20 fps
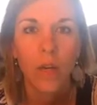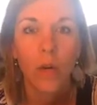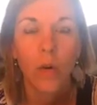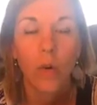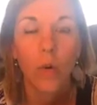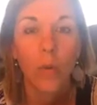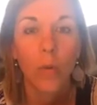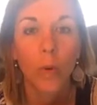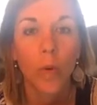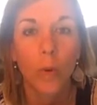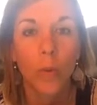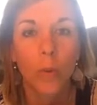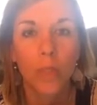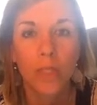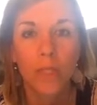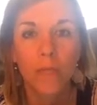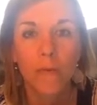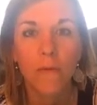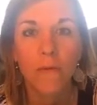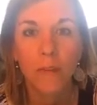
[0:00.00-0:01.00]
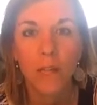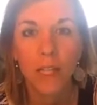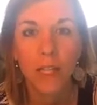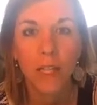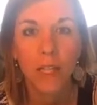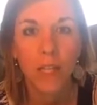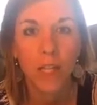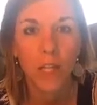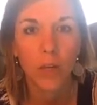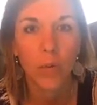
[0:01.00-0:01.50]
Or what's the
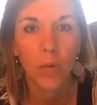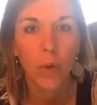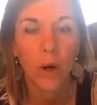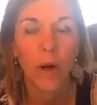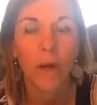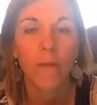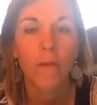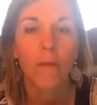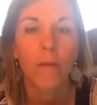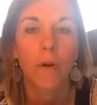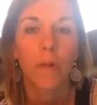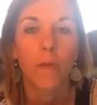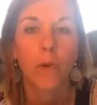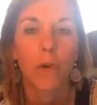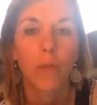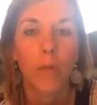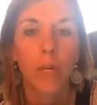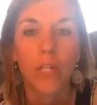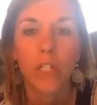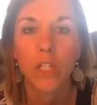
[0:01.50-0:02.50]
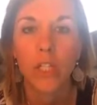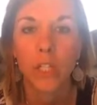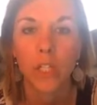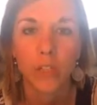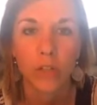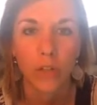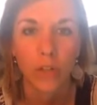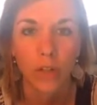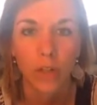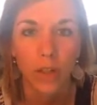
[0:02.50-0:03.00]
feeling that you want from reaching a
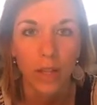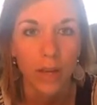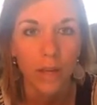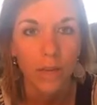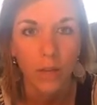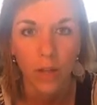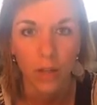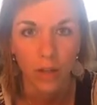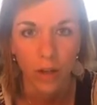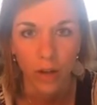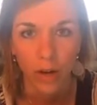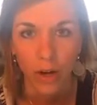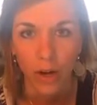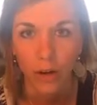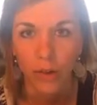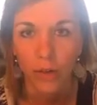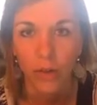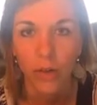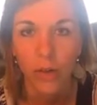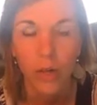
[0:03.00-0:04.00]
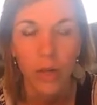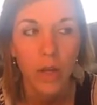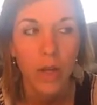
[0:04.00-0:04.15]
certain level in your health?